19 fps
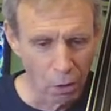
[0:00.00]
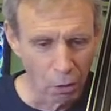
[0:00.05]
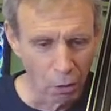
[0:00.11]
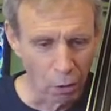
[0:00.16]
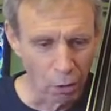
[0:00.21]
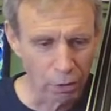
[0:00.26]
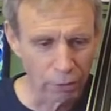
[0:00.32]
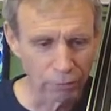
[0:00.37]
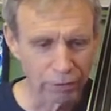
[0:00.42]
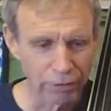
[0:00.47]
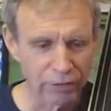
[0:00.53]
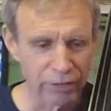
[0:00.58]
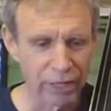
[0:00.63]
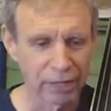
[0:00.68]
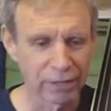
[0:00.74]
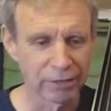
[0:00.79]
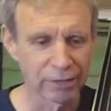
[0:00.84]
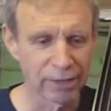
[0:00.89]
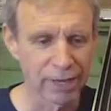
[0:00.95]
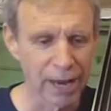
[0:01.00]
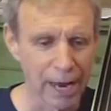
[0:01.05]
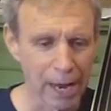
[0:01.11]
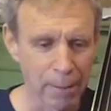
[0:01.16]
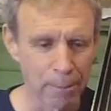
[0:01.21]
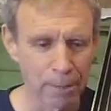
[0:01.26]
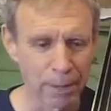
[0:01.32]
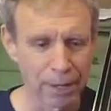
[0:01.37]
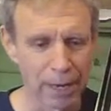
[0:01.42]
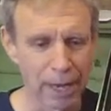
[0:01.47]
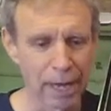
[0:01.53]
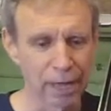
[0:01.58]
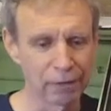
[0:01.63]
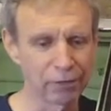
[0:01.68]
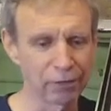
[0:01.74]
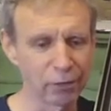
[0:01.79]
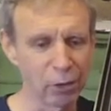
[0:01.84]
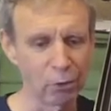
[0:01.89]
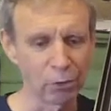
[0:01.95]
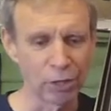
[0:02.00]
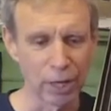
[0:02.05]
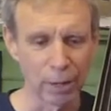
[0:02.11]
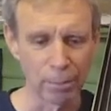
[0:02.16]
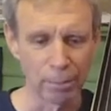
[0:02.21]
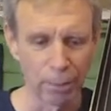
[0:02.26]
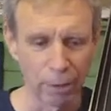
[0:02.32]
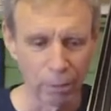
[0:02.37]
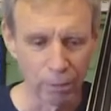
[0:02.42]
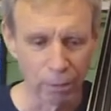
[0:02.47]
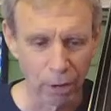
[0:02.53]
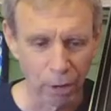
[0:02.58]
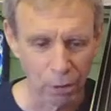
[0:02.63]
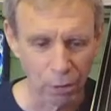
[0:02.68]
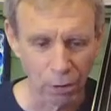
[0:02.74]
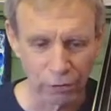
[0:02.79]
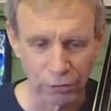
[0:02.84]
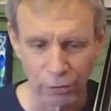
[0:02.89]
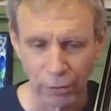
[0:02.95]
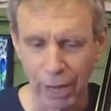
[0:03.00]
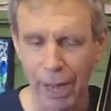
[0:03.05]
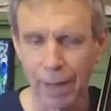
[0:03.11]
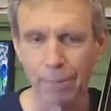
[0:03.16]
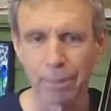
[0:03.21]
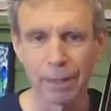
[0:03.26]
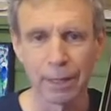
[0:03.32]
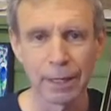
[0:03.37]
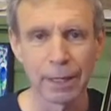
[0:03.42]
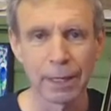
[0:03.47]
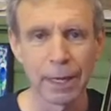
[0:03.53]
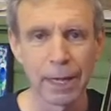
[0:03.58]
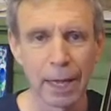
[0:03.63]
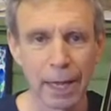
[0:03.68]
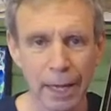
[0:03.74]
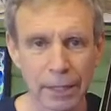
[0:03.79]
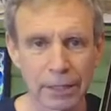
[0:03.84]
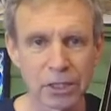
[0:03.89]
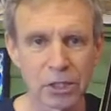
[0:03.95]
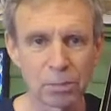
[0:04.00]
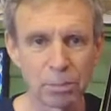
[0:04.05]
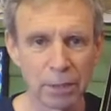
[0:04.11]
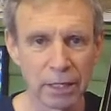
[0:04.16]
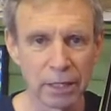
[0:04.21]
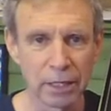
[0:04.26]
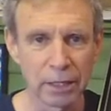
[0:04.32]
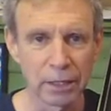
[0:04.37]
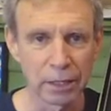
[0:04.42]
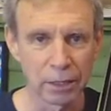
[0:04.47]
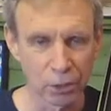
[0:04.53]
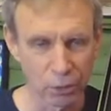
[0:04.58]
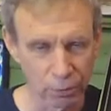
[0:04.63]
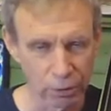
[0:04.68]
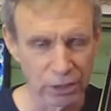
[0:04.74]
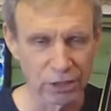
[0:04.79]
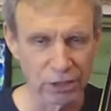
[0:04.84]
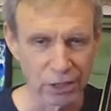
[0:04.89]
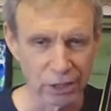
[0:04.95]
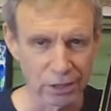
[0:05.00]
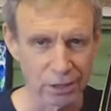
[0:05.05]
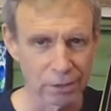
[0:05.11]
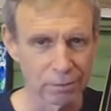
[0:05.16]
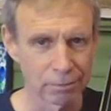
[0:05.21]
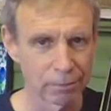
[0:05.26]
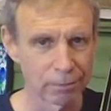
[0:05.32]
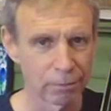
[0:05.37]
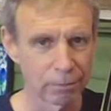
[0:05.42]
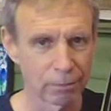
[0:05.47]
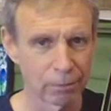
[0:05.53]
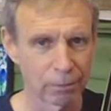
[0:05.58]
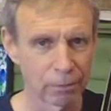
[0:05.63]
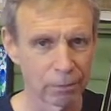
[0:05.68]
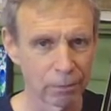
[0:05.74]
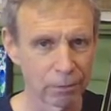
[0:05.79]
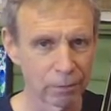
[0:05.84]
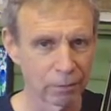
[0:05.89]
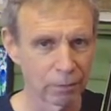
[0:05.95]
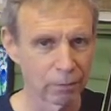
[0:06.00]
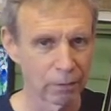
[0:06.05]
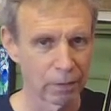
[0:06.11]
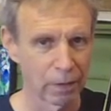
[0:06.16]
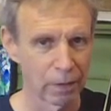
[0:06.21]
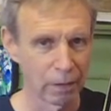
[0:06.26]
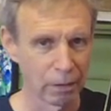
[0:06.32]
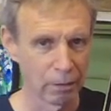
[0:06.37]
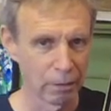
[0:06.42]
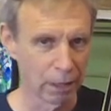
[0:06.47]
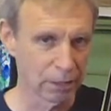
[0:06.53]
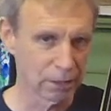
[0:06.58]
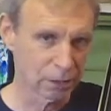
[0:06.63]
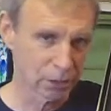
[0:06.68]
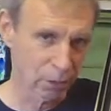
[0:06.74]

All of the things that happen at a slow tempo are also happening as speed increases. Right?